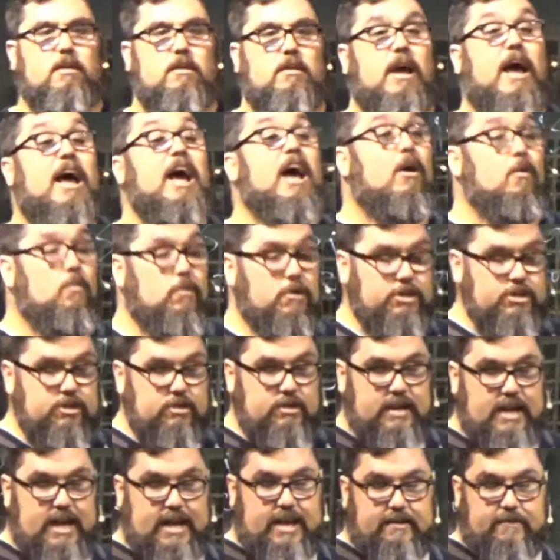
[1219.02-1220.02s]
How would your
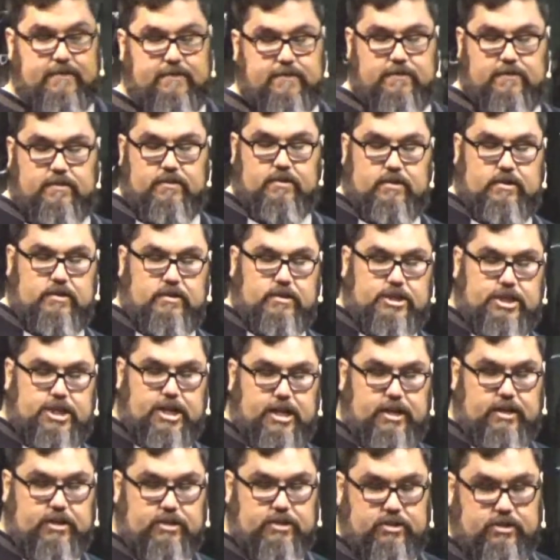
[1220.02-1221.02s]
life
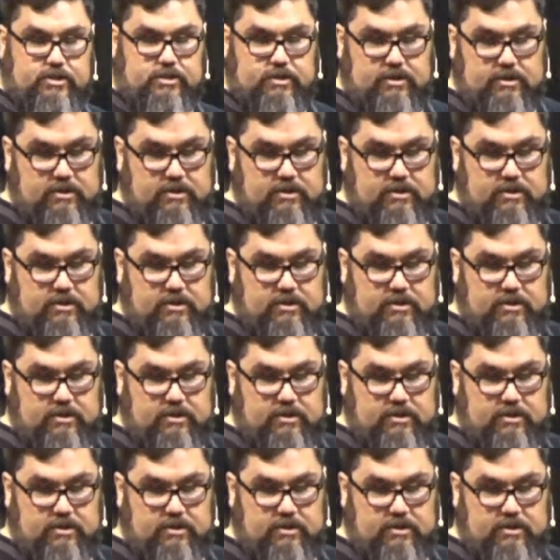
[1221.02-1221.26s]
change?